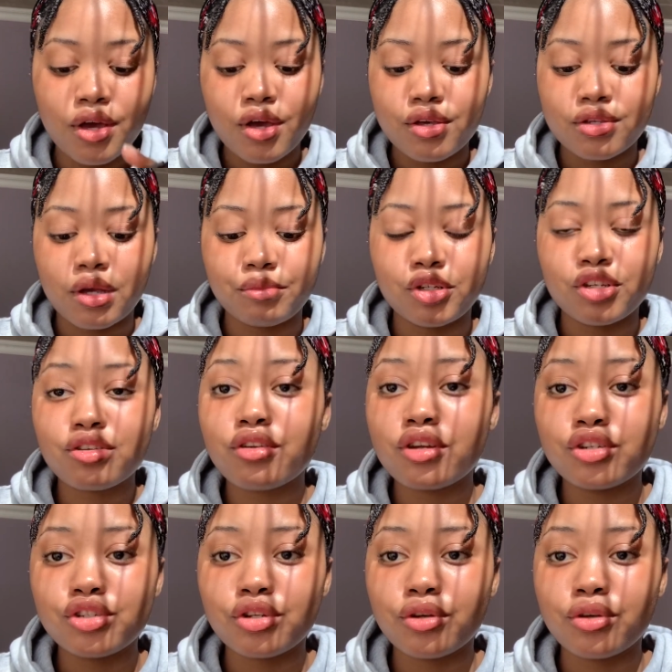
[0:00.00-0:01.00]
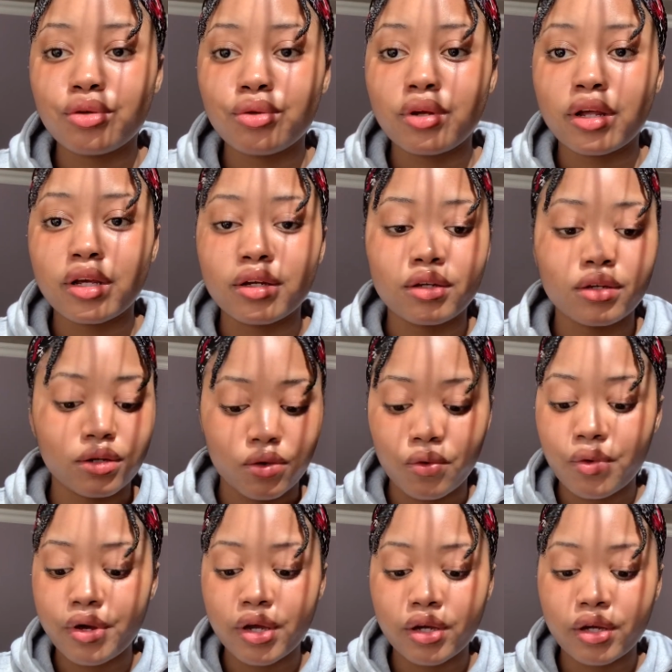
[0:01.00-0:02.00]
so I'm just gonna show you like a
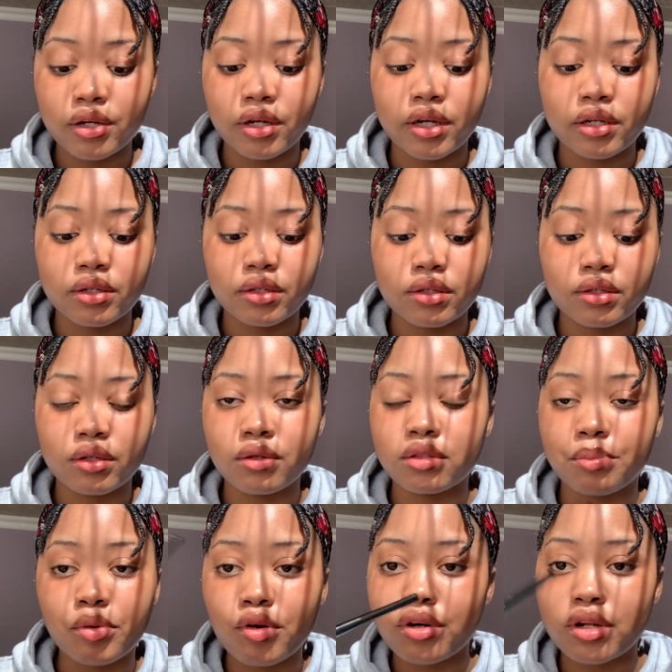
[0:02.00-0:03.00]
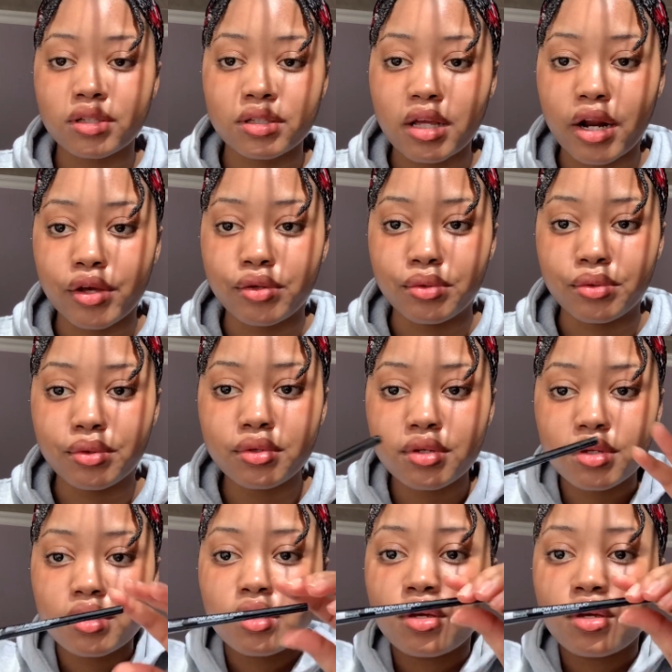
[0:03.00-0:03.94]
quick the products that I use.